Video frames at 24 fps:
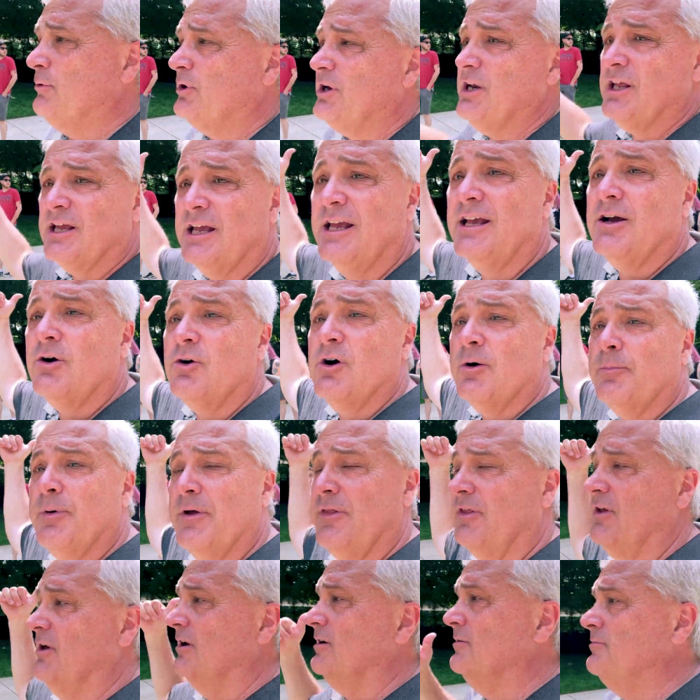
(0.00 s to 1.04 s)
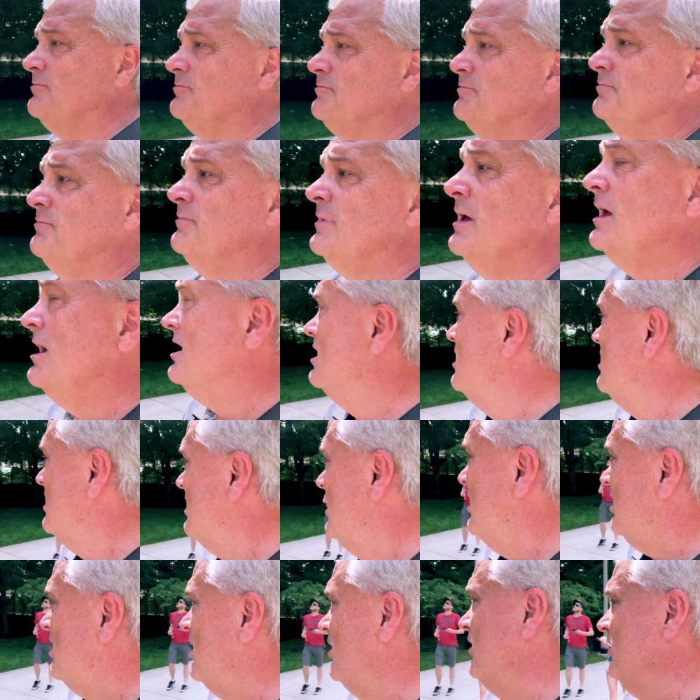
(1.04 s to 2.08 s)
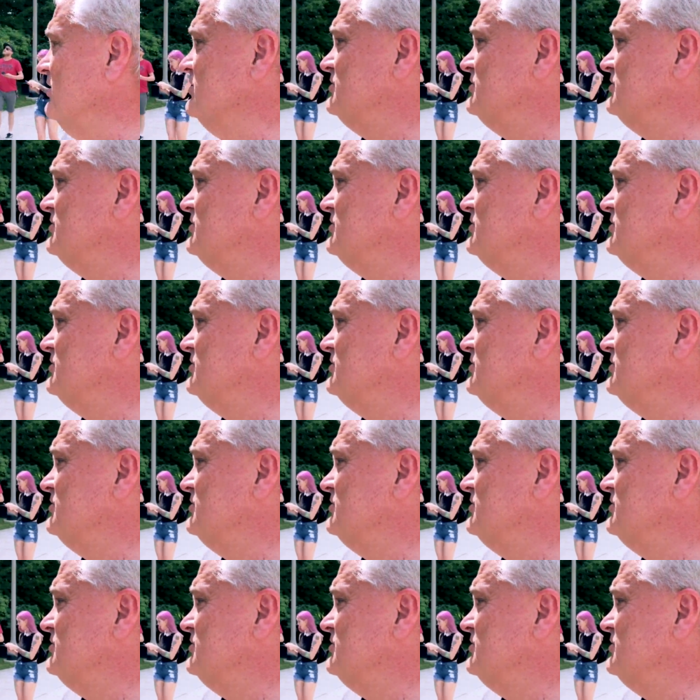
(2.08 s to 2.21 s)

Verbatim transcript: We're gonna go up on the Art